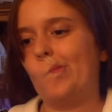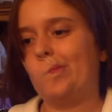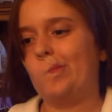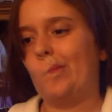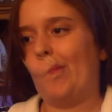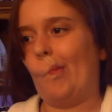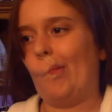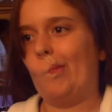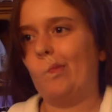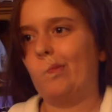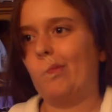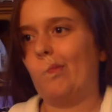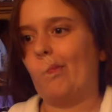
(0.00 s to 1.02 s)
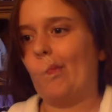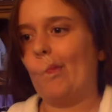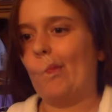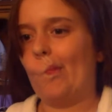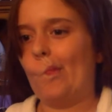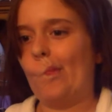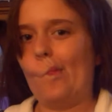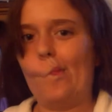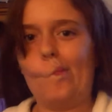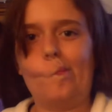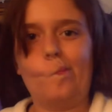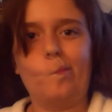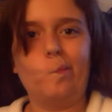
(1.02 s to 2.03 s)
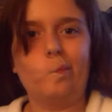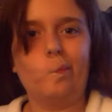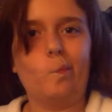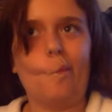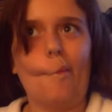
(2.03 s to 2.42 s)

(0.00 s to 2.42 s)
Nobody speaks.